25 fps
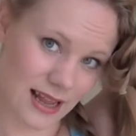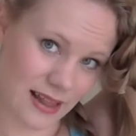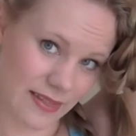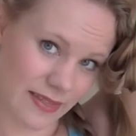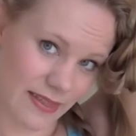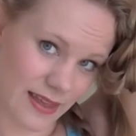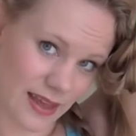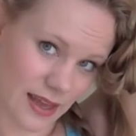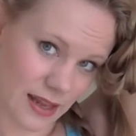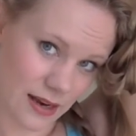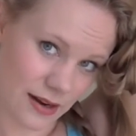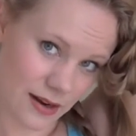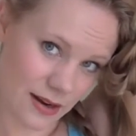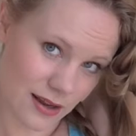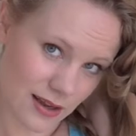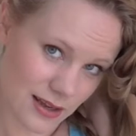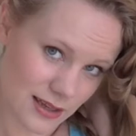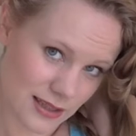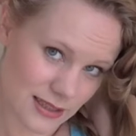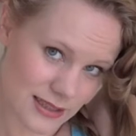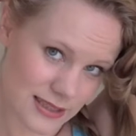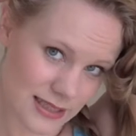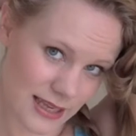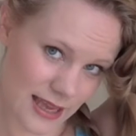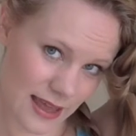and then
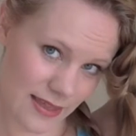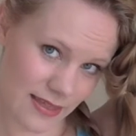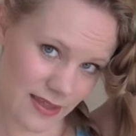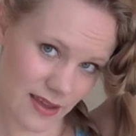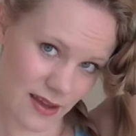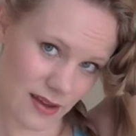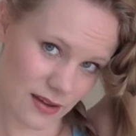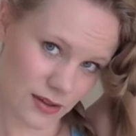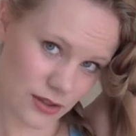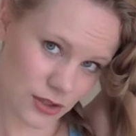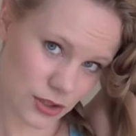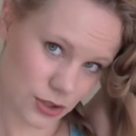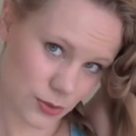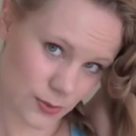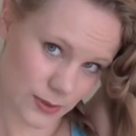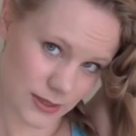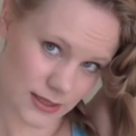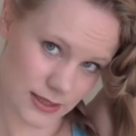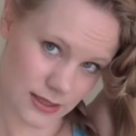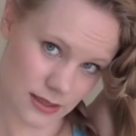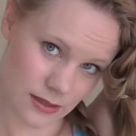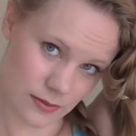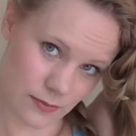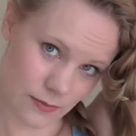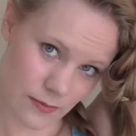together
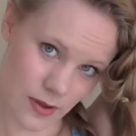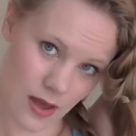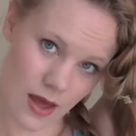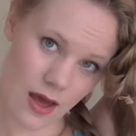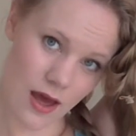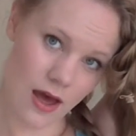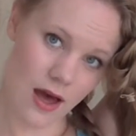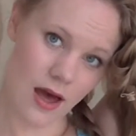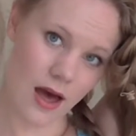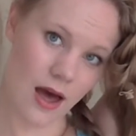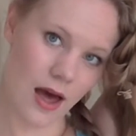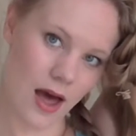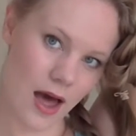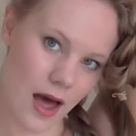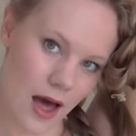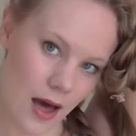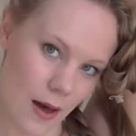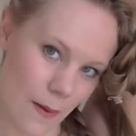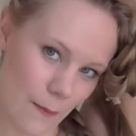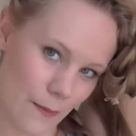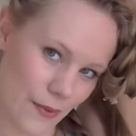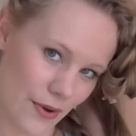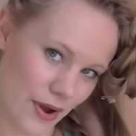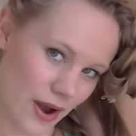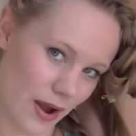twist them
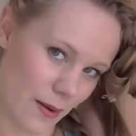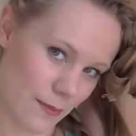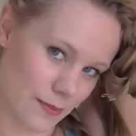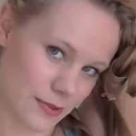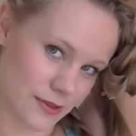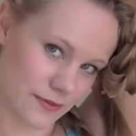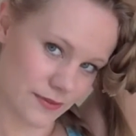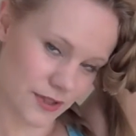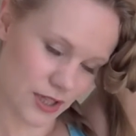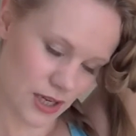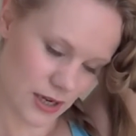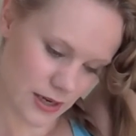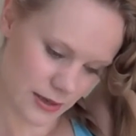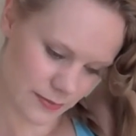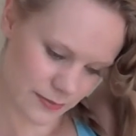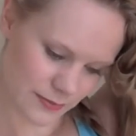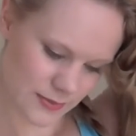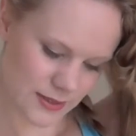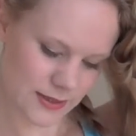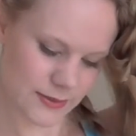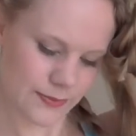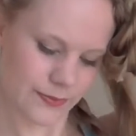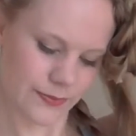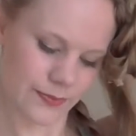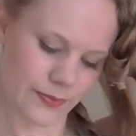up a couple of
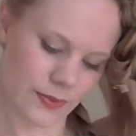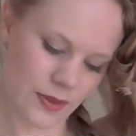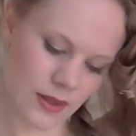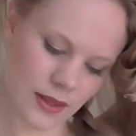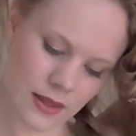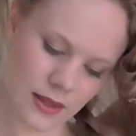times.